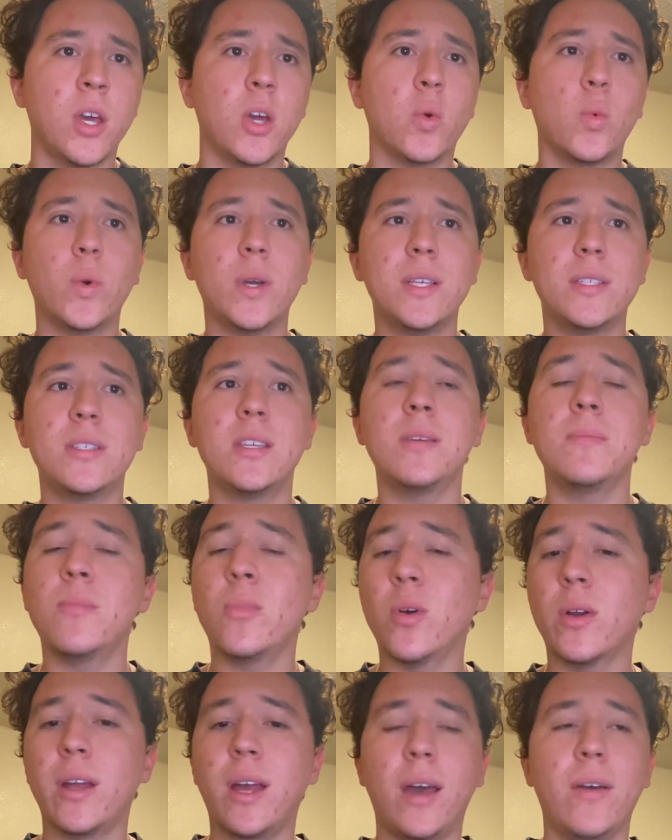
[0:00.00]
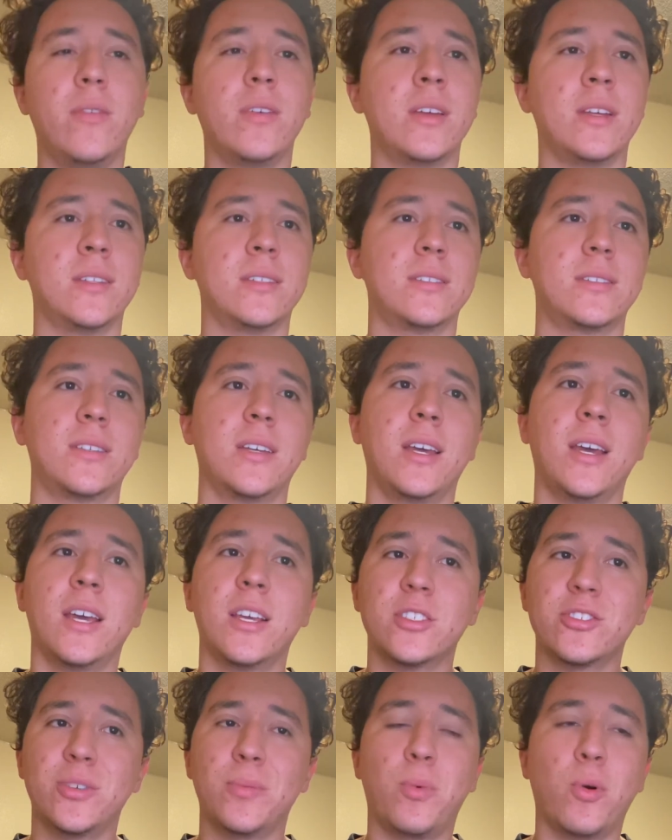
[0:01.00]
we see more evidence
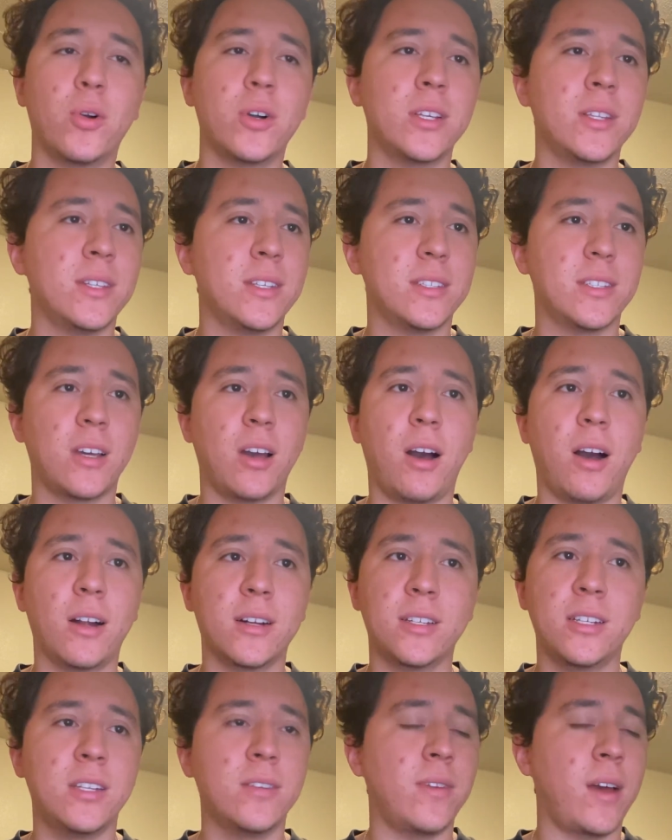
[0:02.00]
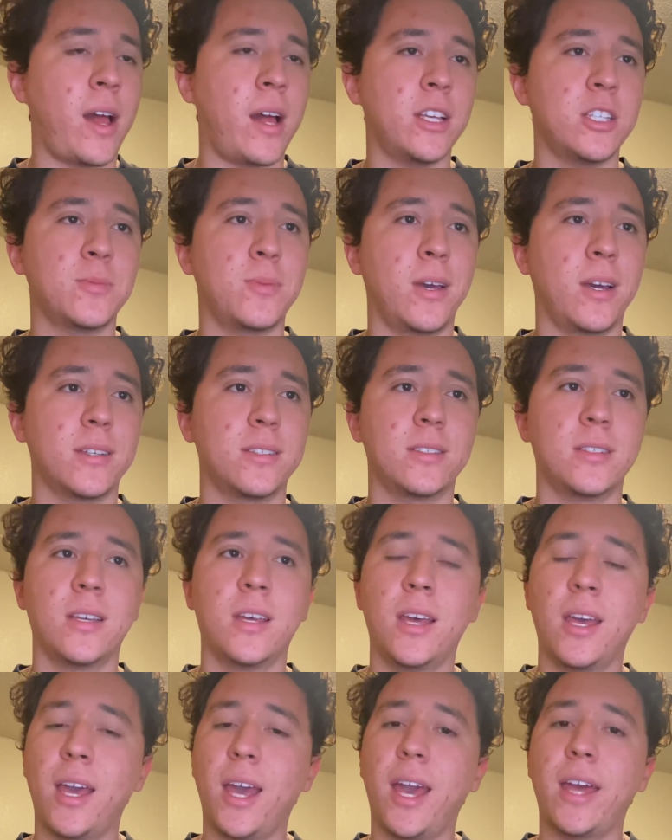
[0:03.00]
supporting these cognitive aspects,
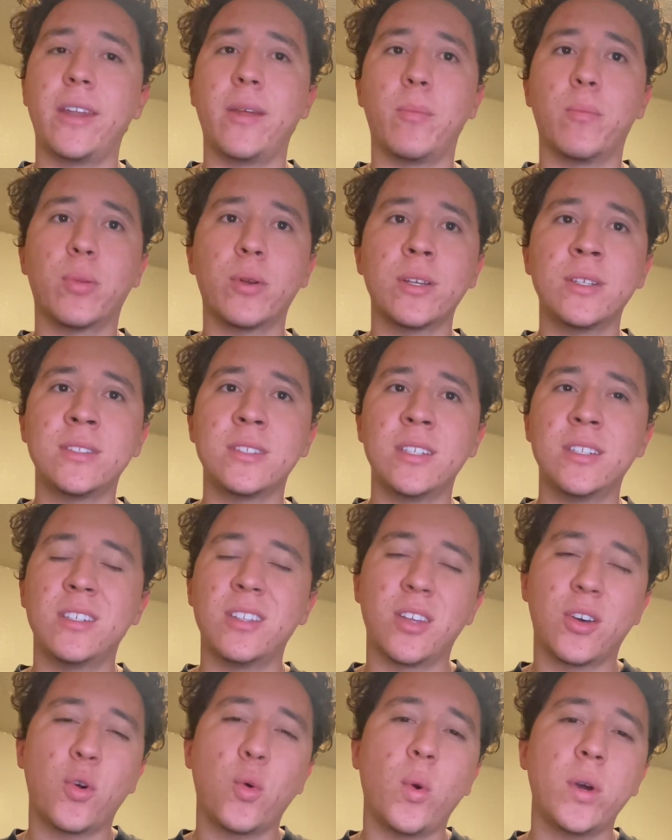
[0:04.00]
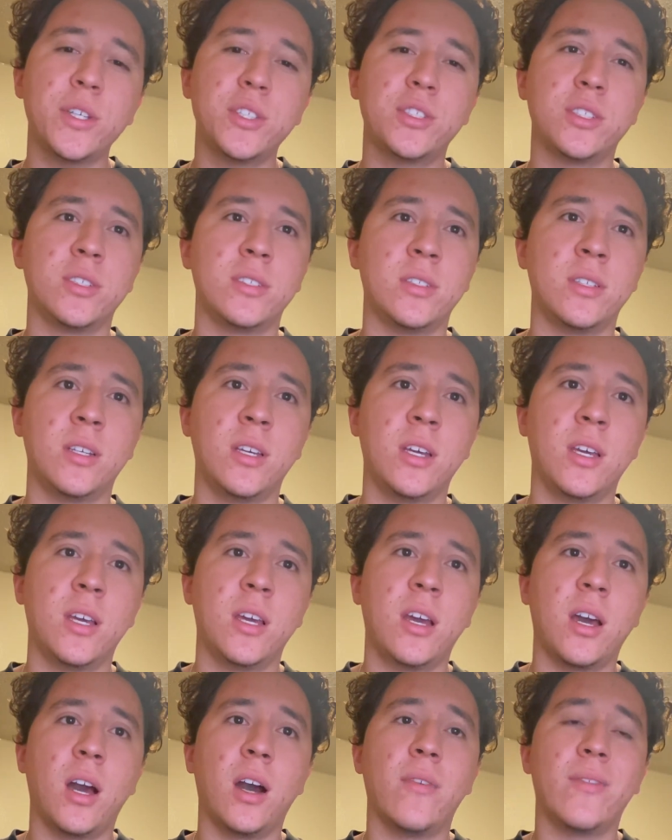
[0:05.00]
and it brings into the question
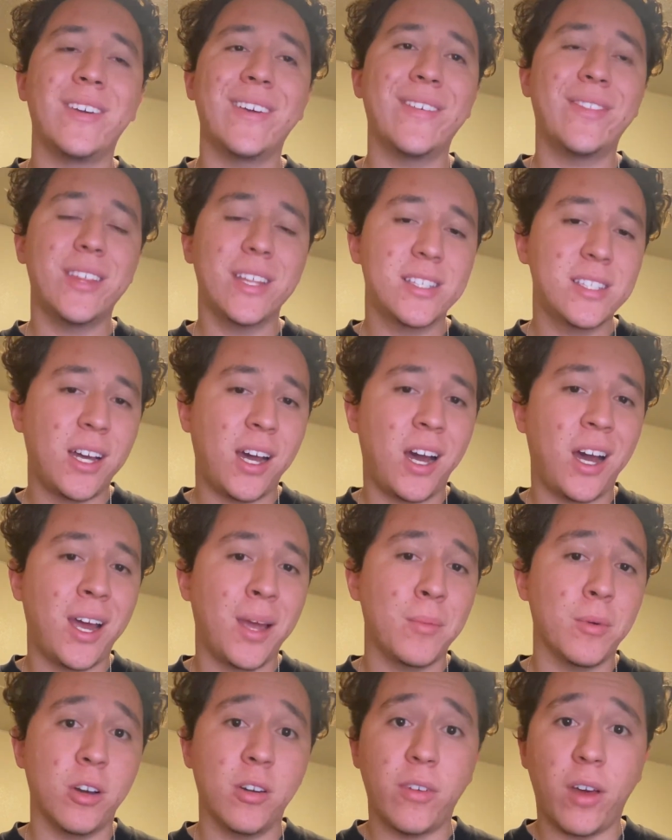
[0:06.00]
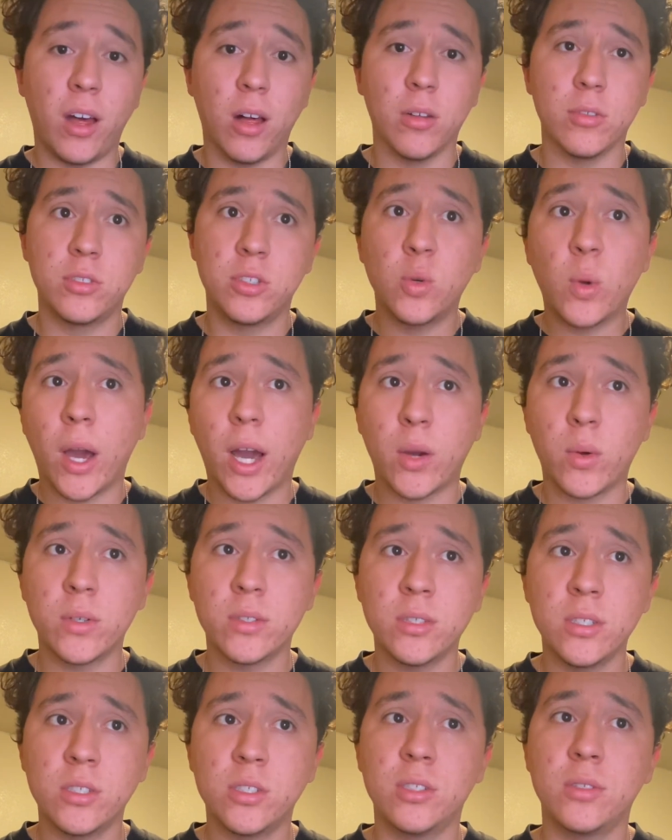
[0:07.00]
of if the time of L2
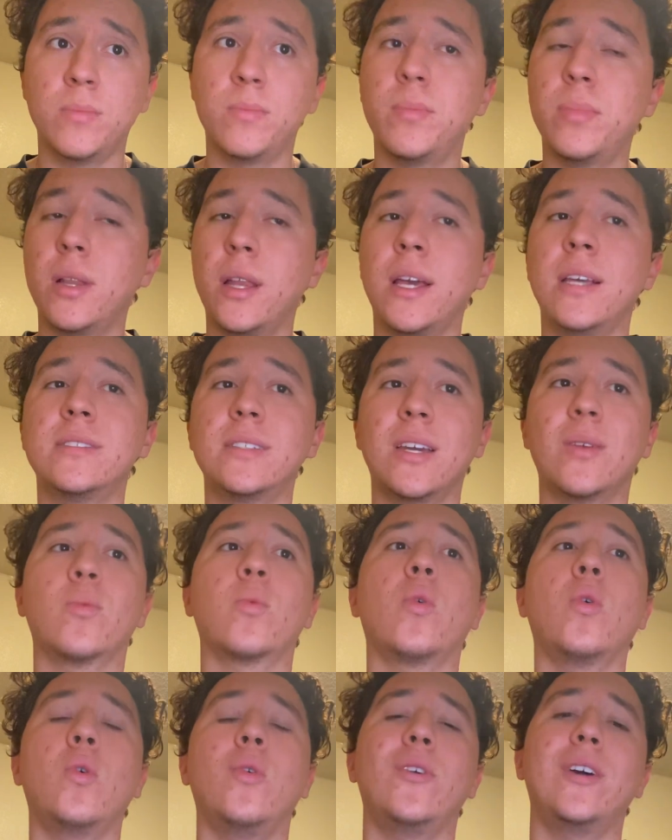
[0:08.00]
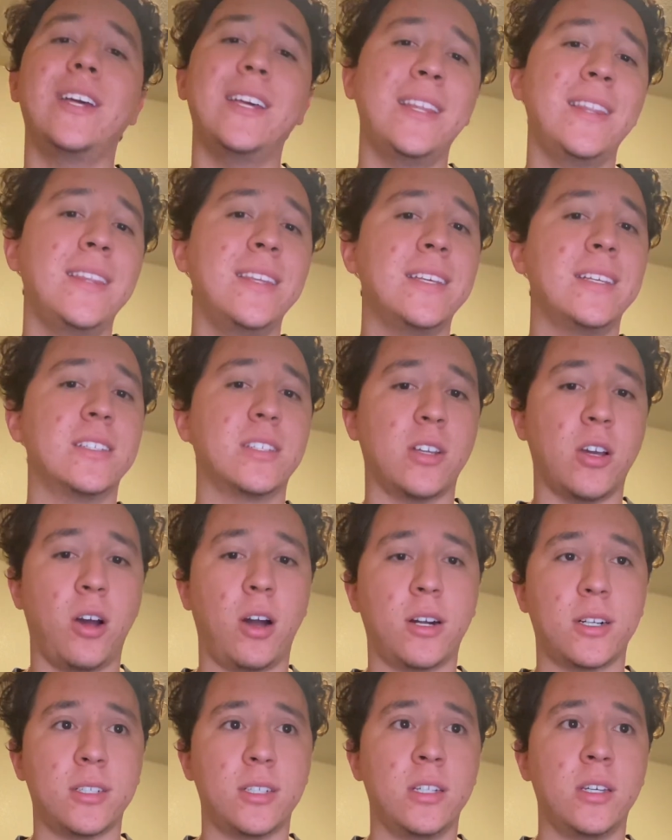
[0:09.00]
acquisition plays a role in these
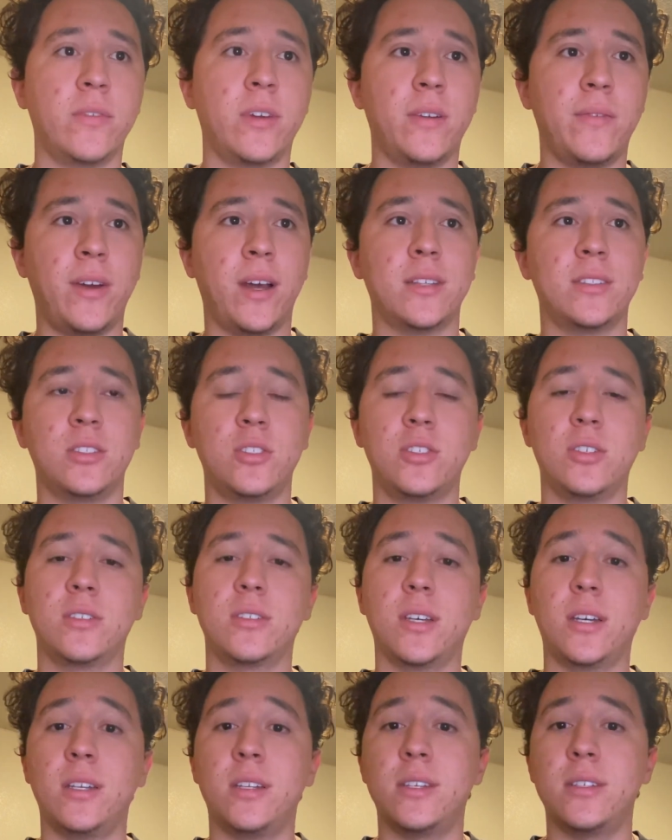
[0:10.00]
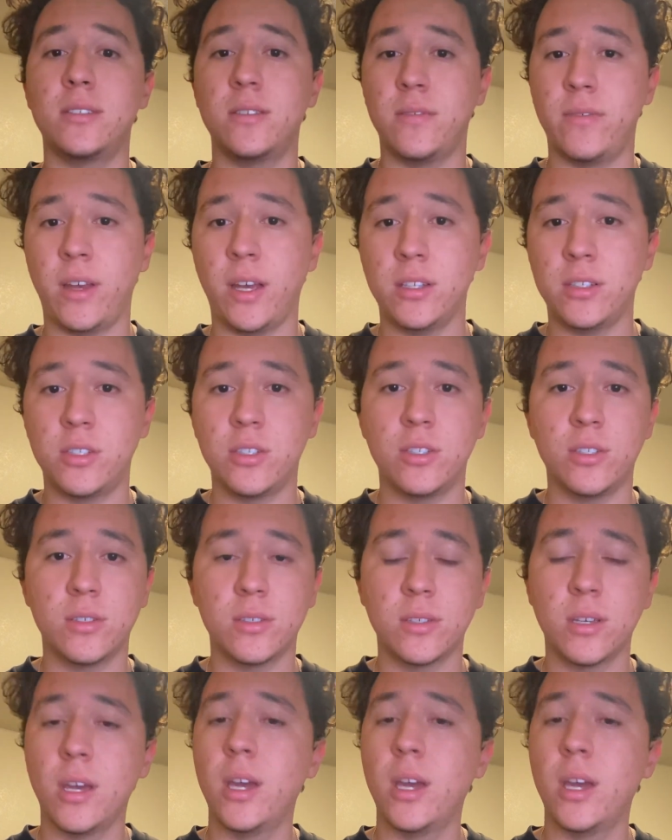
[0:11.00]
cognitive advantages and disadvantages.